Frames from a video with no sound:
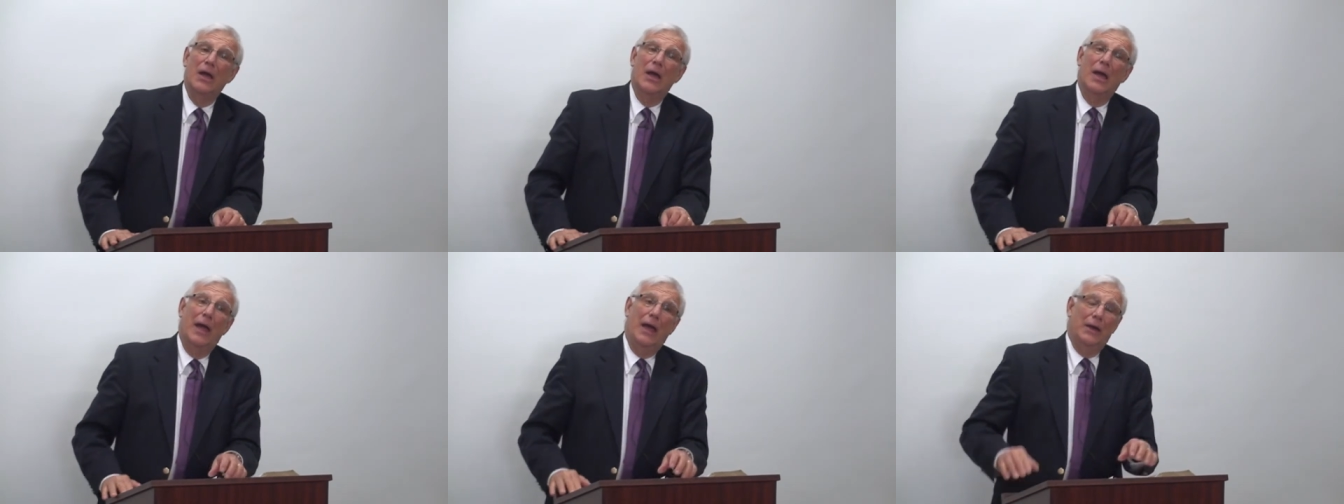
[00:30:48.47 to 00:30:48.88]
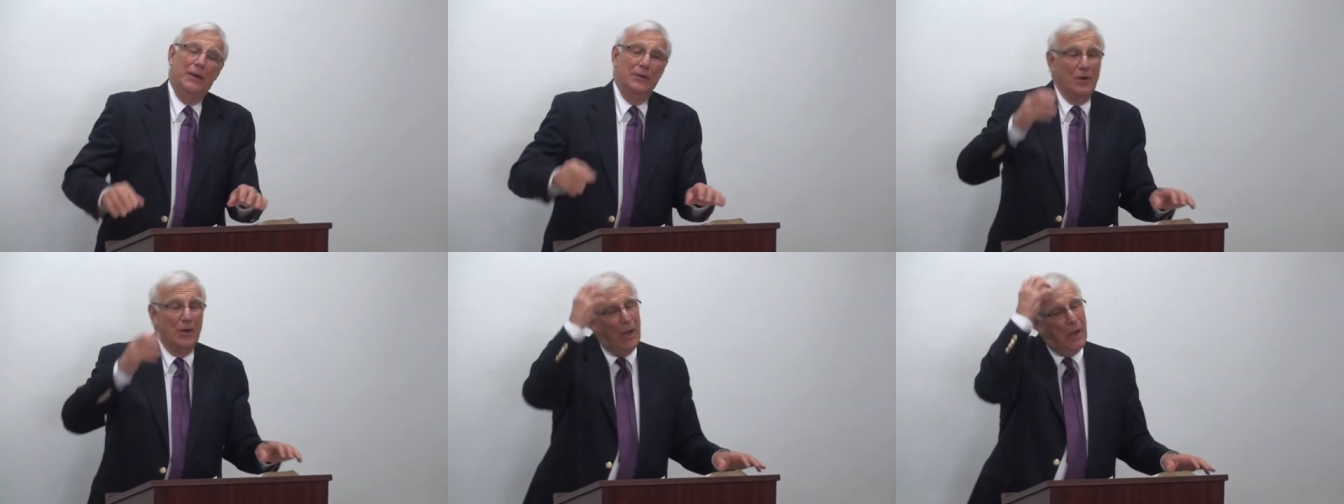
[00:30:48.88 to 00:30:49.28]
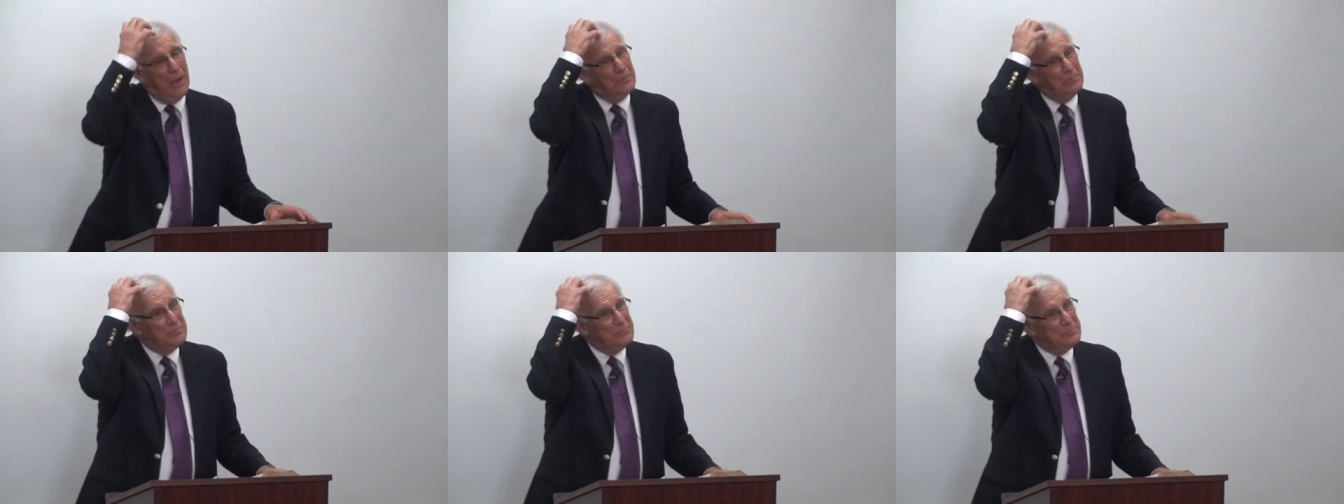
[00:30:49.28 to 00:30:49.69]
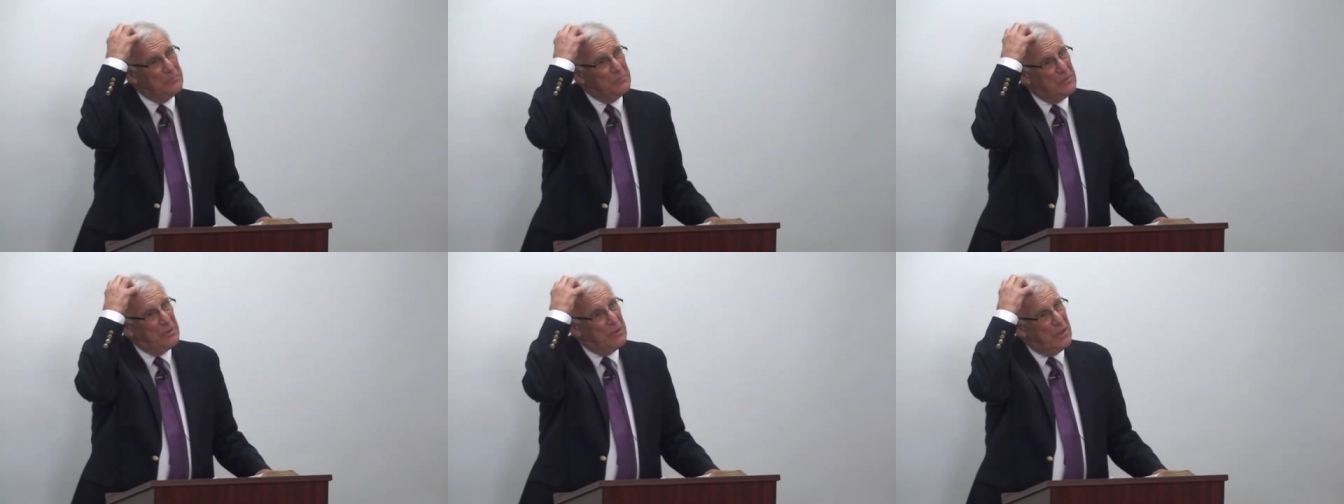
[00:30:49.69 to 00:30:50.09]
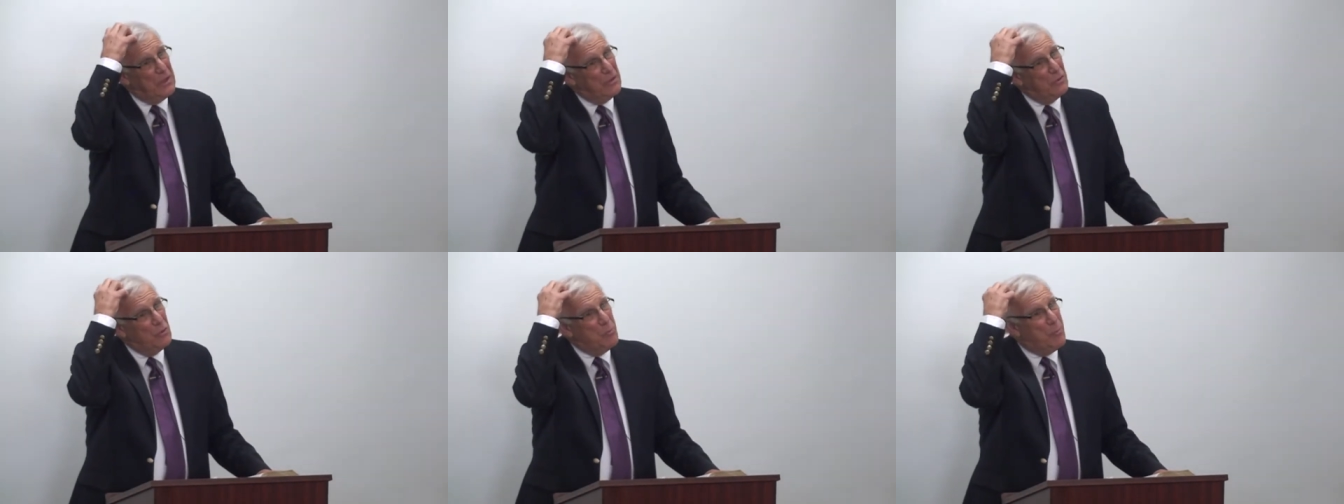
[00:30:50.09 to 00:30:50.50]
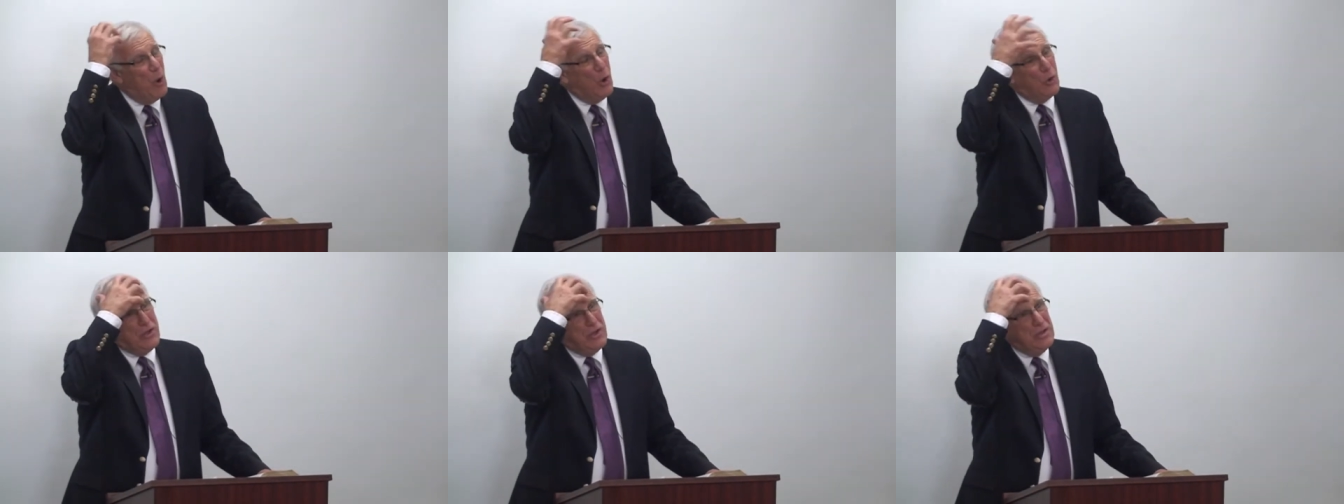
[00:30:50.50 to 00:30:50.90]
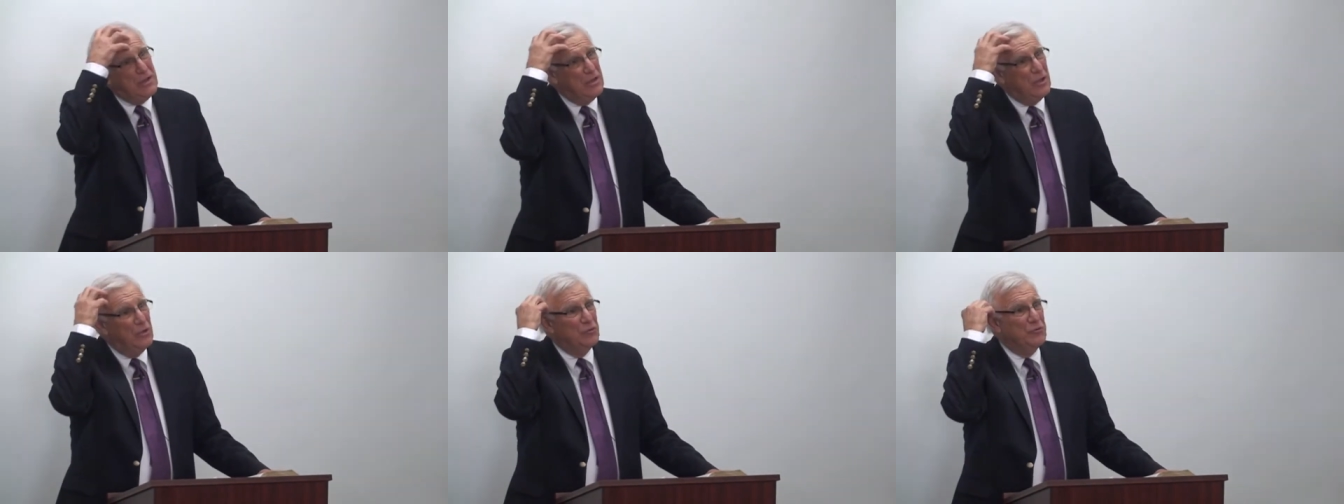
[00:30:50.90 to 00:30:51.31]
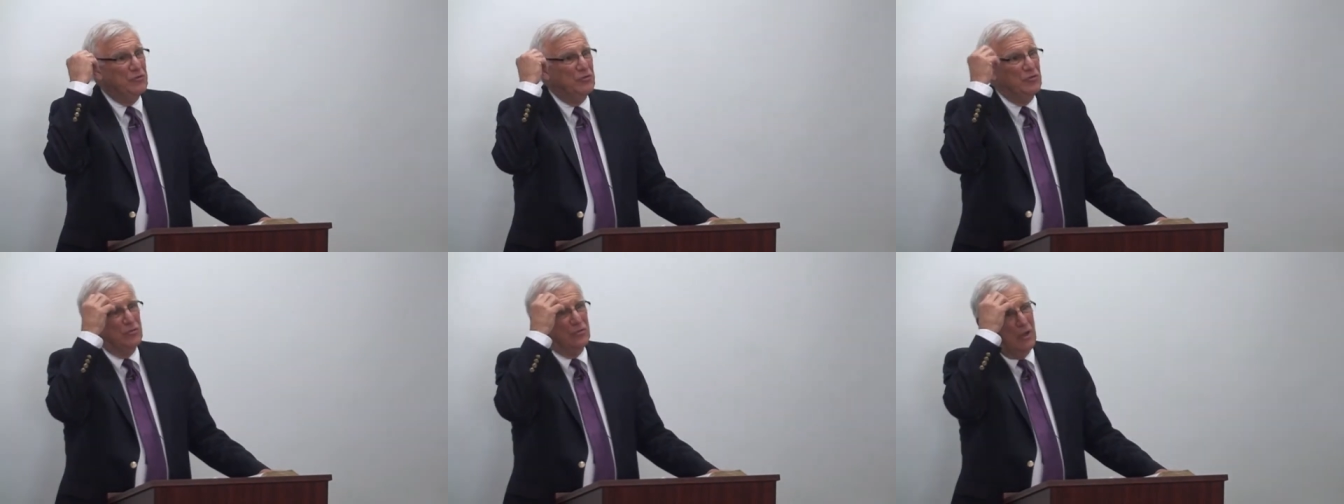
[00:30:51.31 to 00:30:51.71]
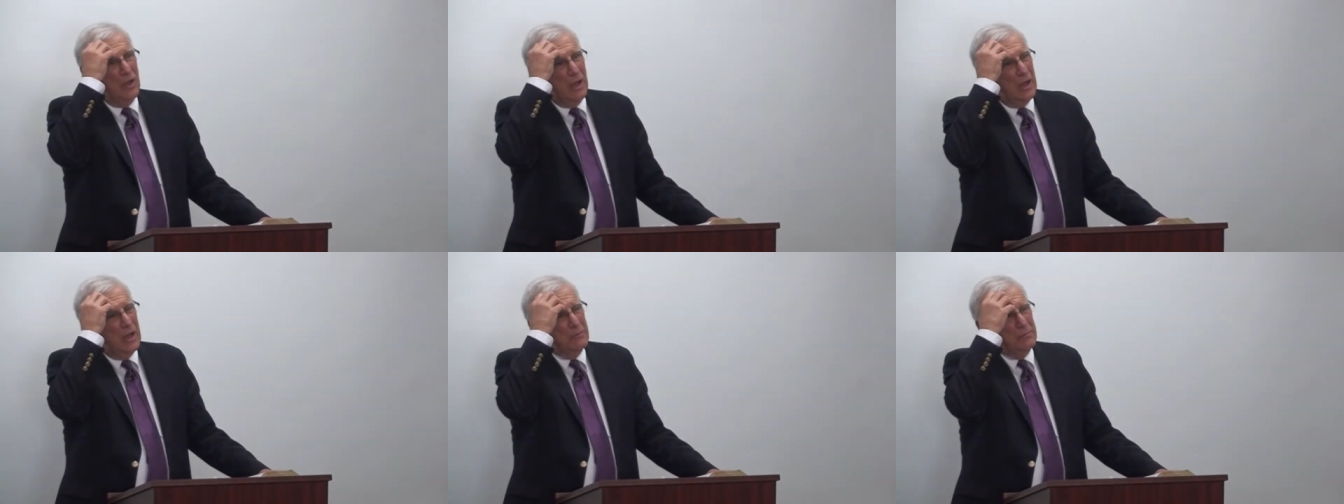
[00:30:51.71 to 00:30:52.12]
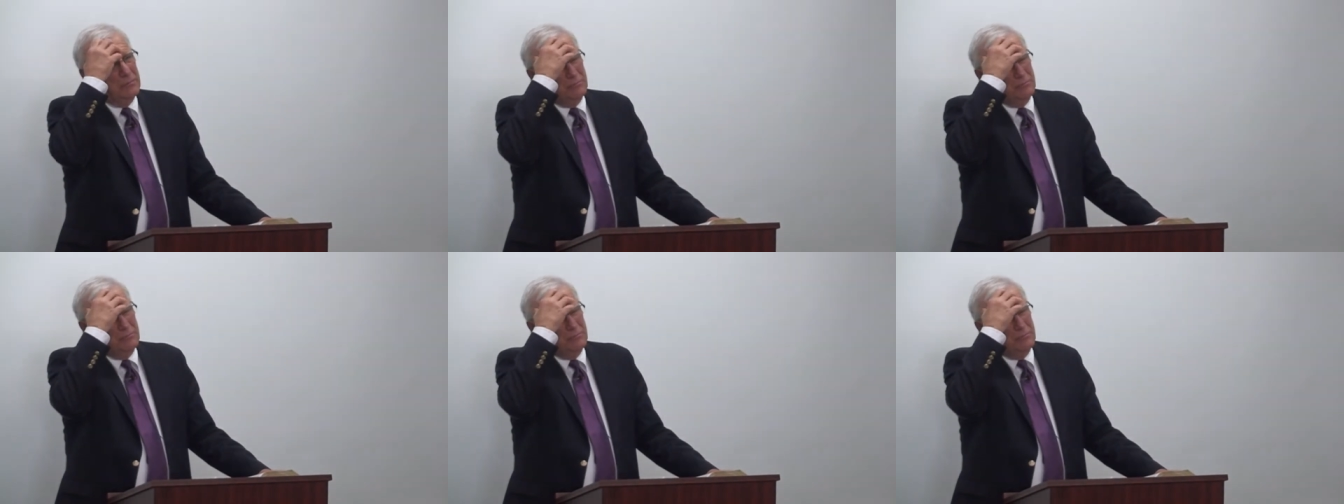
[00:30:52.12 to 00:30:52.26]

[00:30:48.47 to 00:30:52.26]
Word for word: And um, uh, Upoki is uh,